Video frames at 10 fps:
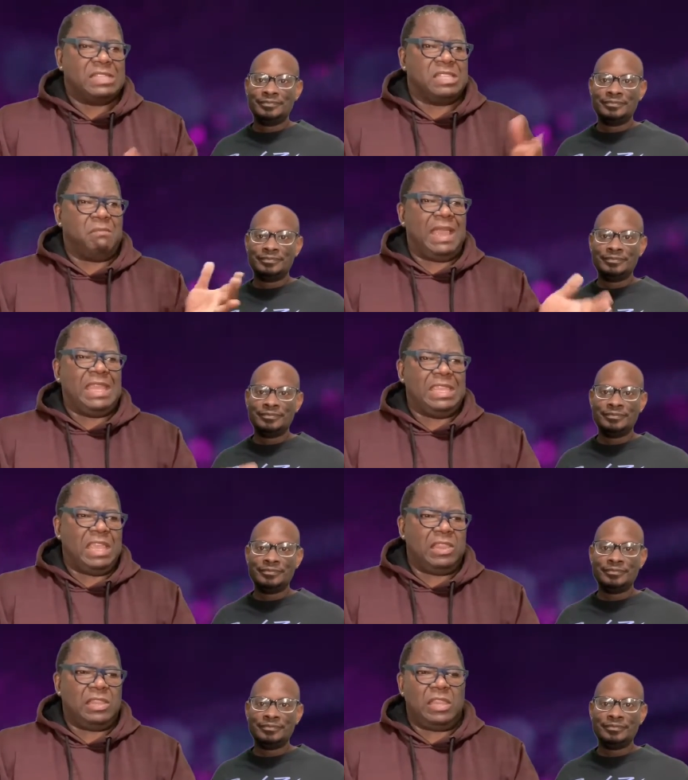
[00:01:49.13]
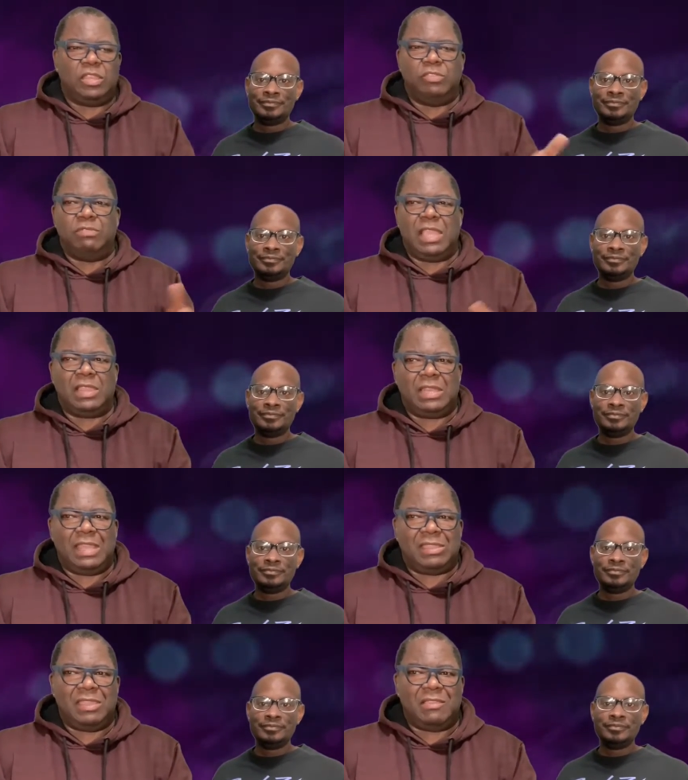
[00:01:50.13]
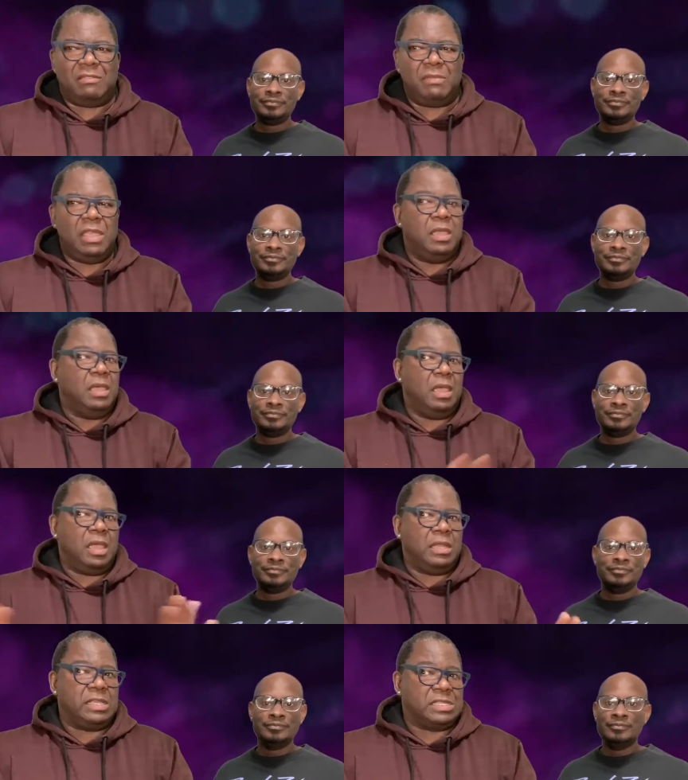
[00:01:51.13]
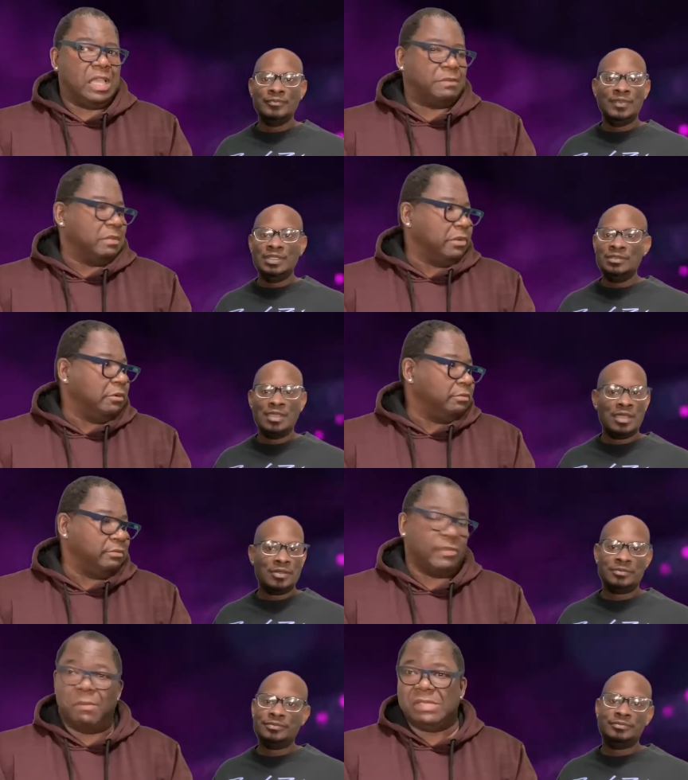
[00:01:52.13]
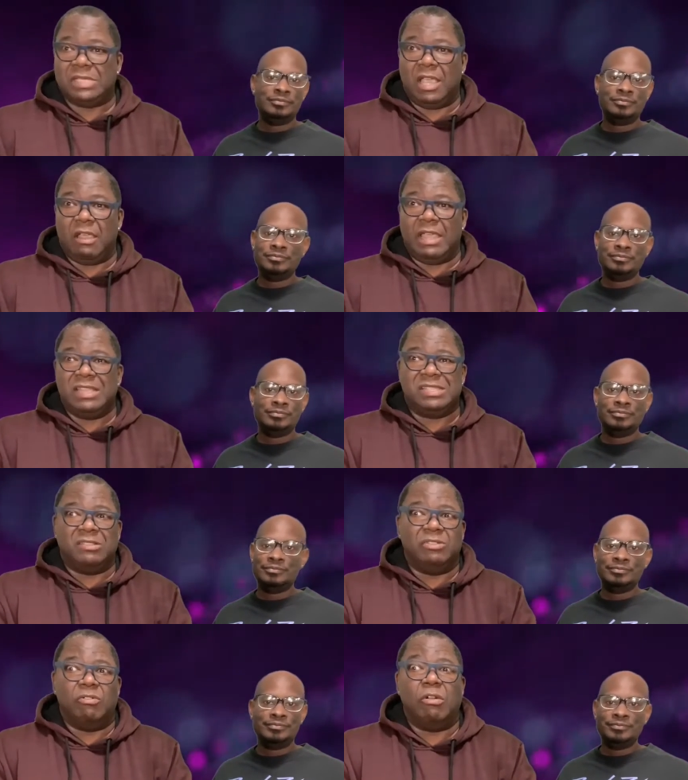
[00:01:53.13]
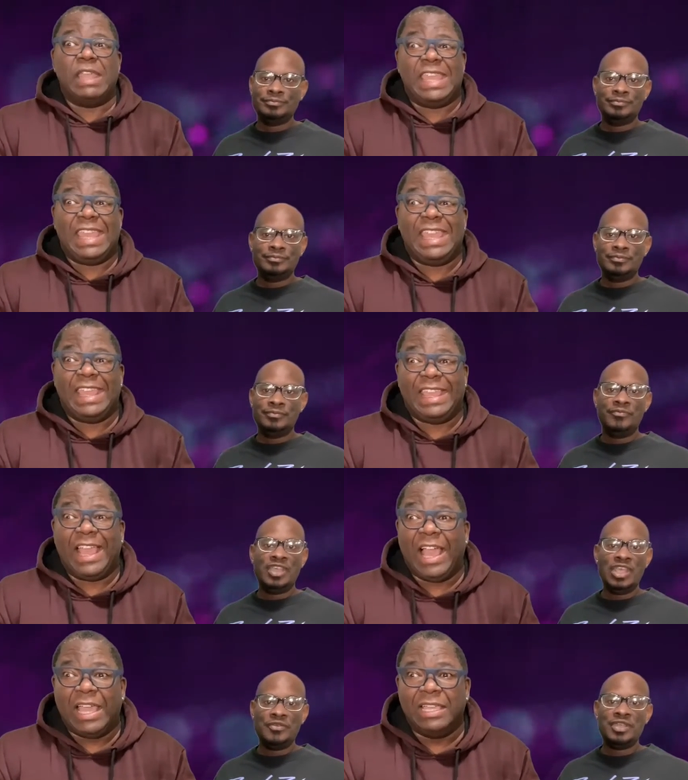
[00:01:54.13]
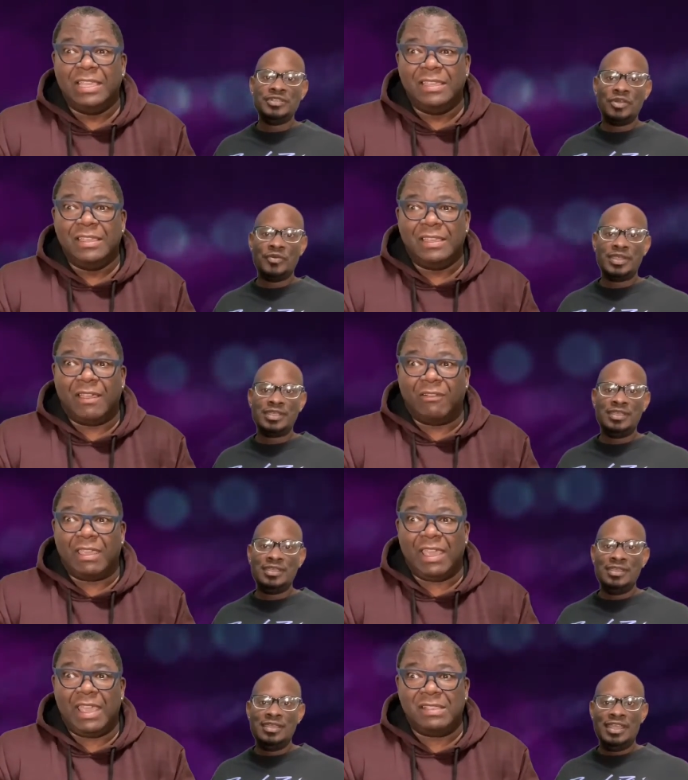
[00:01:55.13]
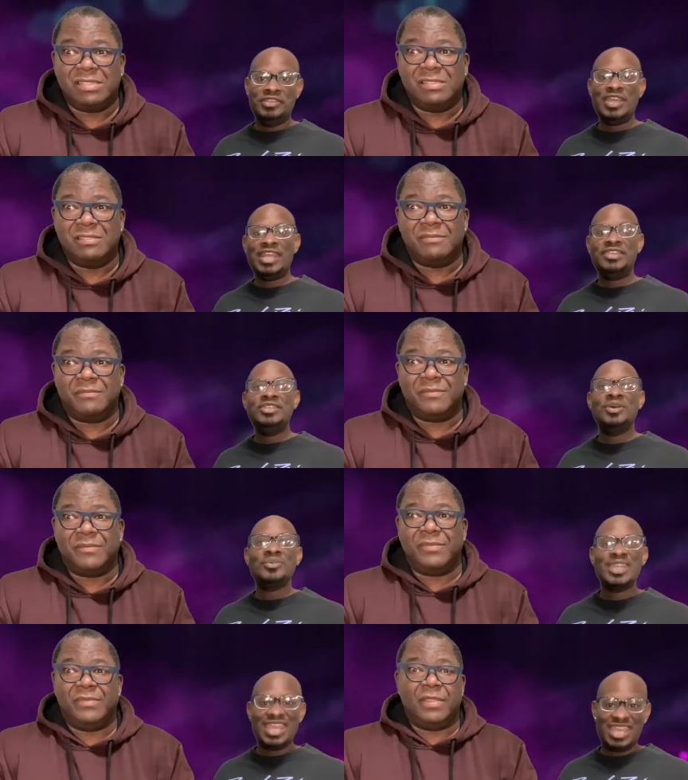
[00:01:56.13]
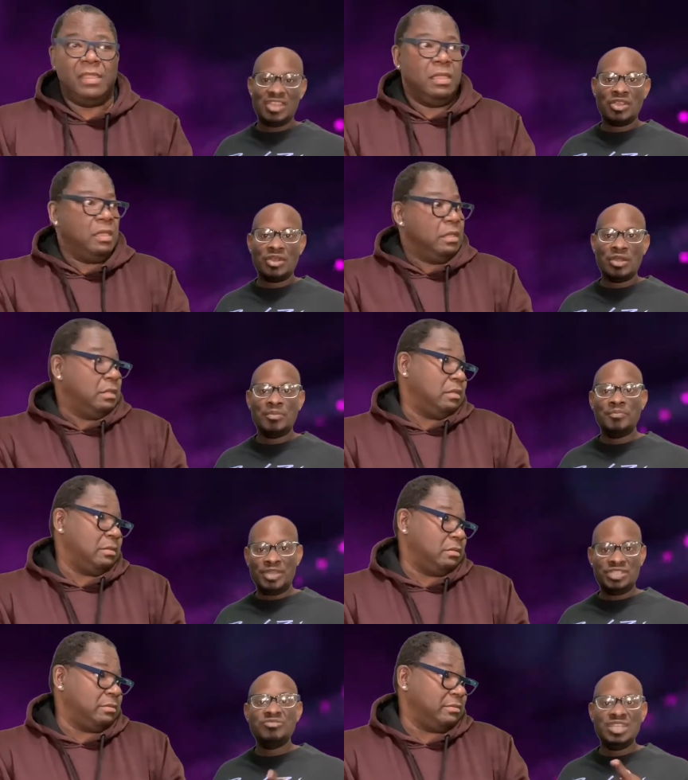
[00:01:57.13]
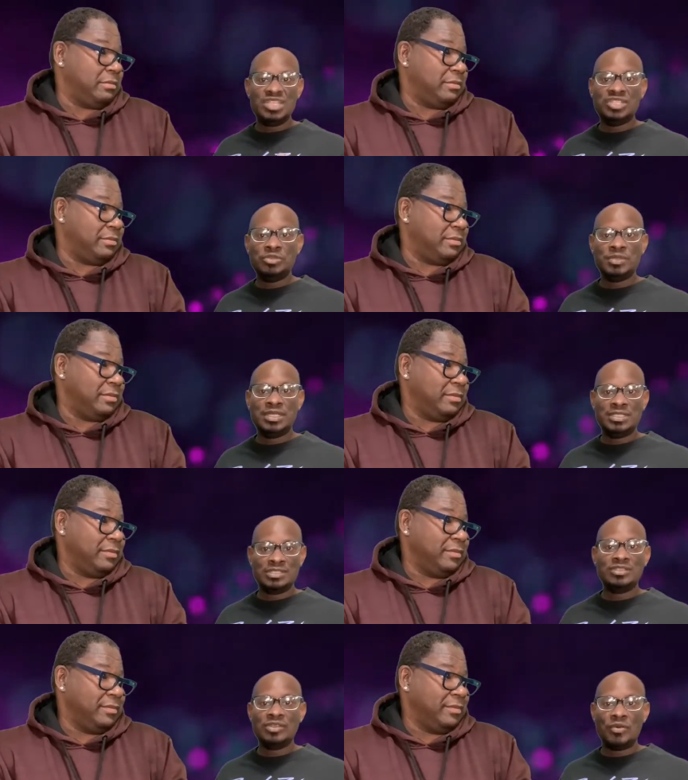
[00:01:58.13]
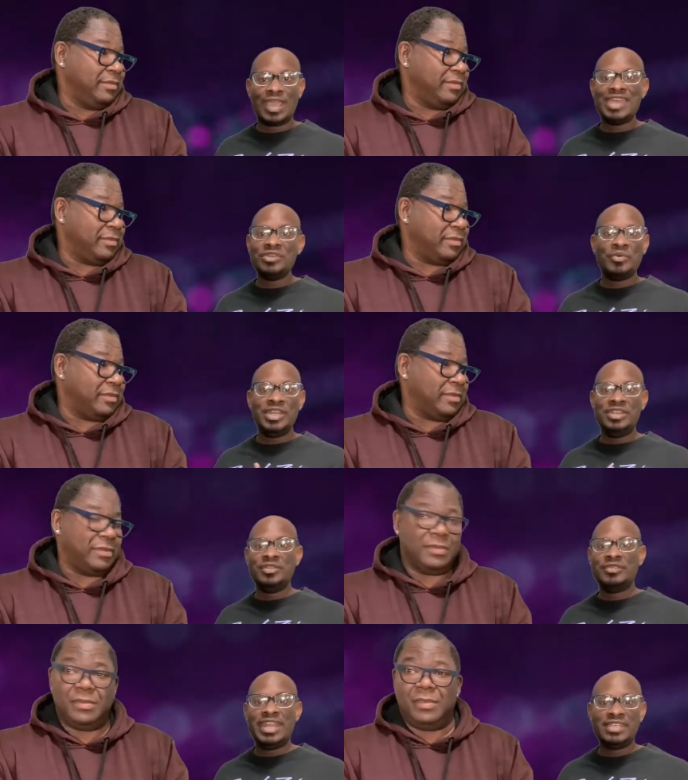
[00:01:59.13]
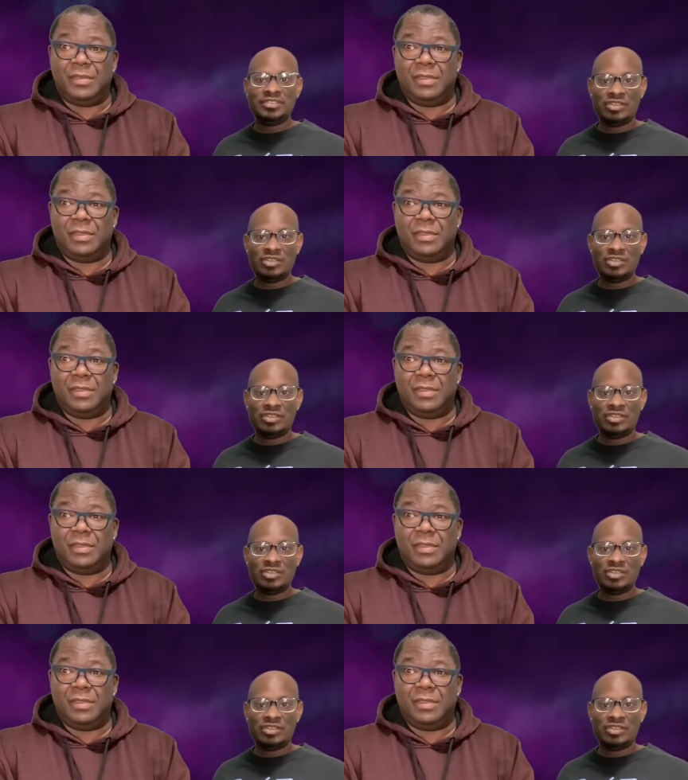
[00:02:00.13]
Speaker 1: somebody yelling and you yelling at them. Unacceptable. No. I'm sorry. It's annoying. Very
Speaker 2: annoying. Okay. And you got like you don't care but you need to because it's annoying. I don't want to hear your nasty